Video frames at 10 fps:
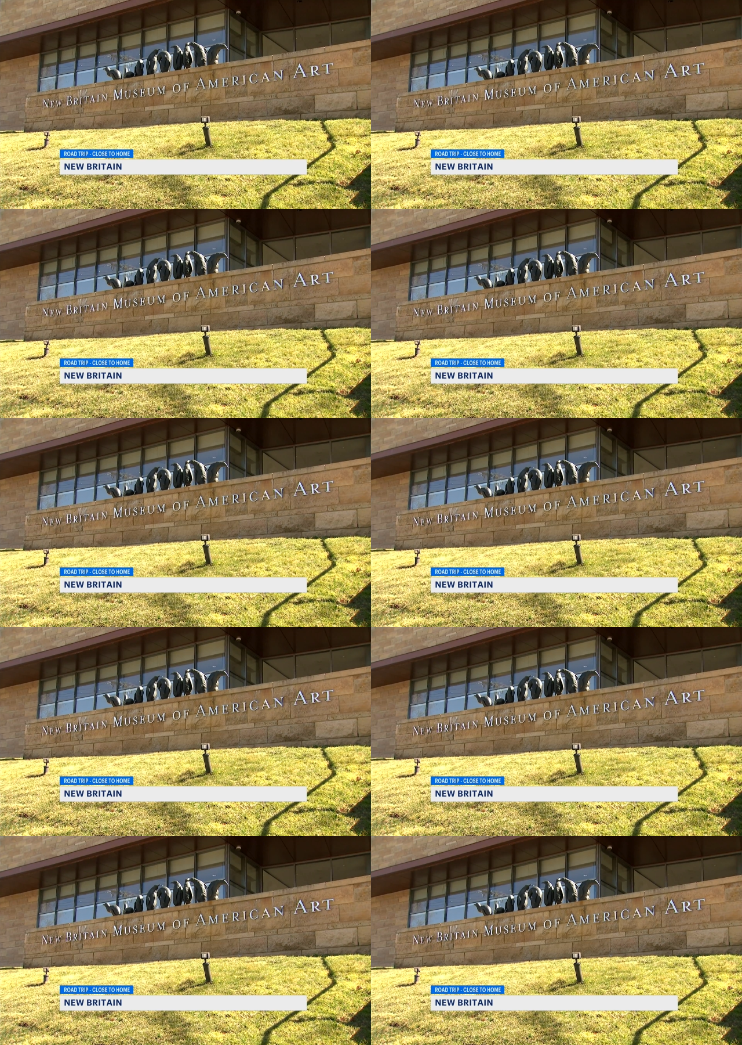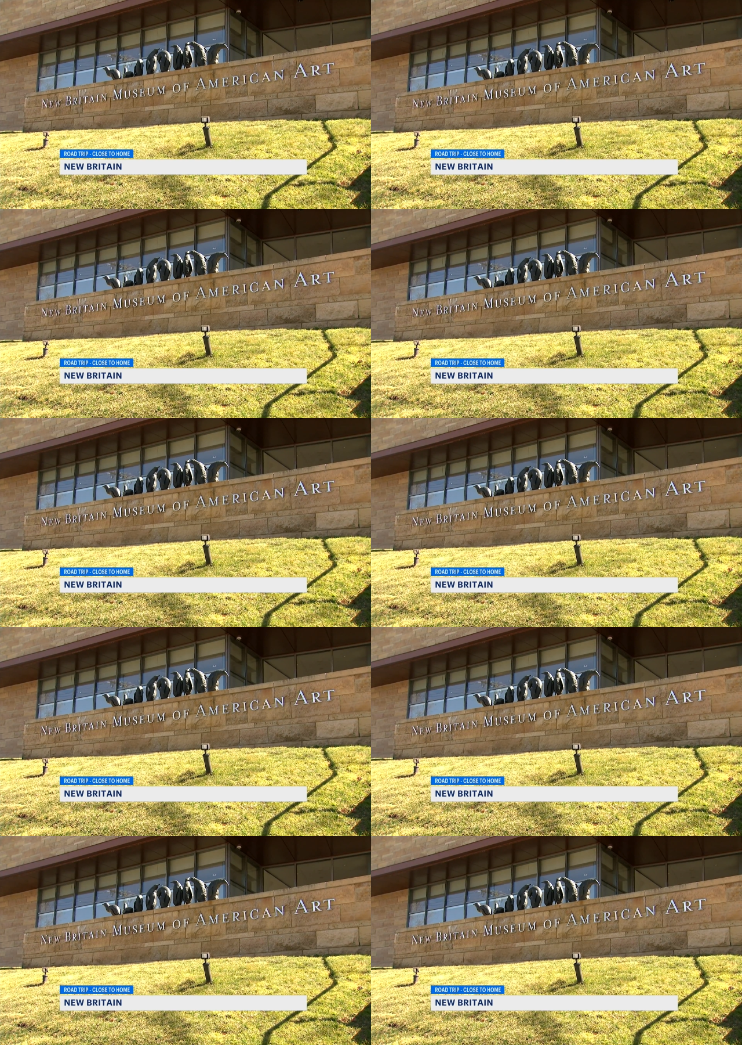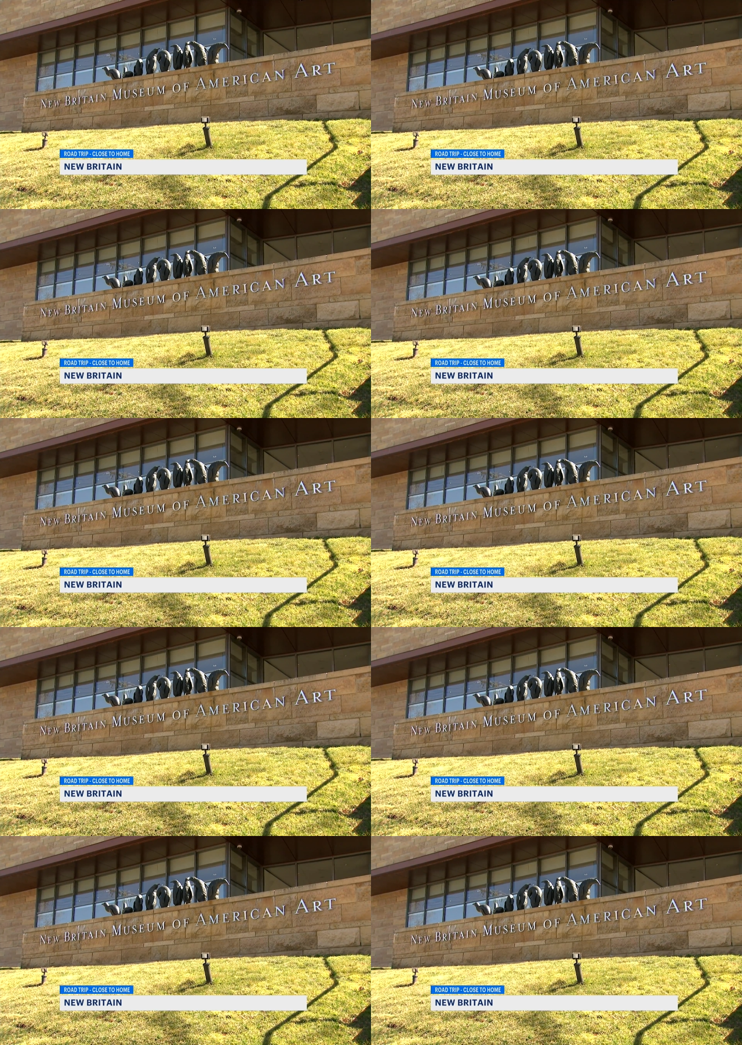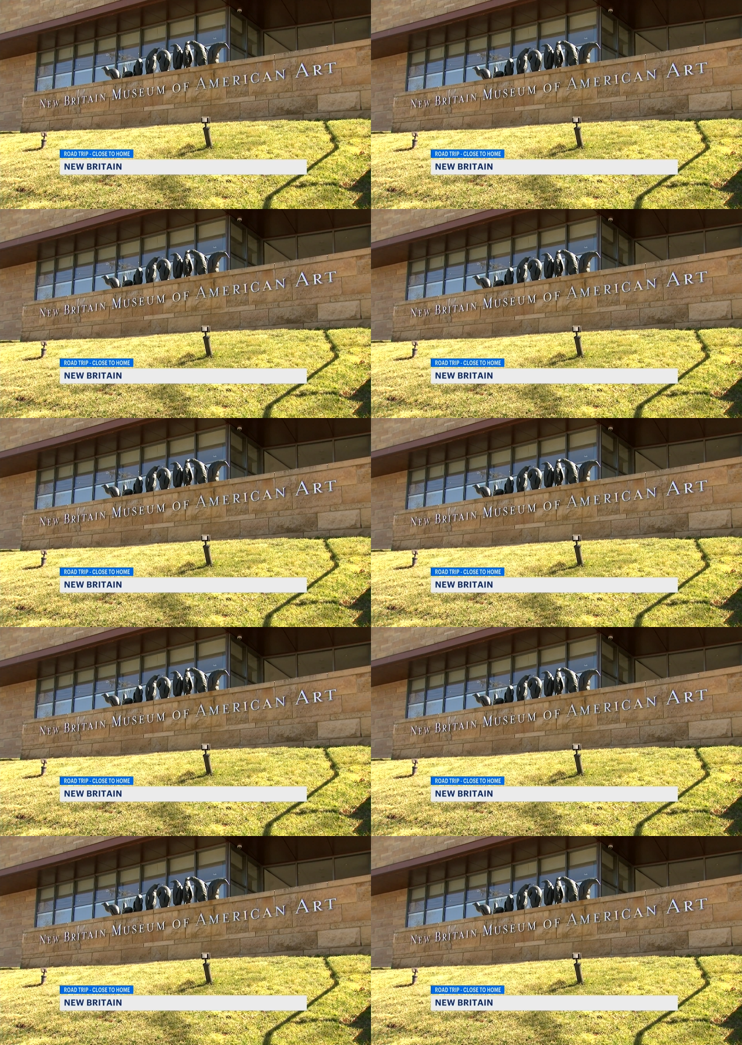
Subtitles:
(no speaker visible)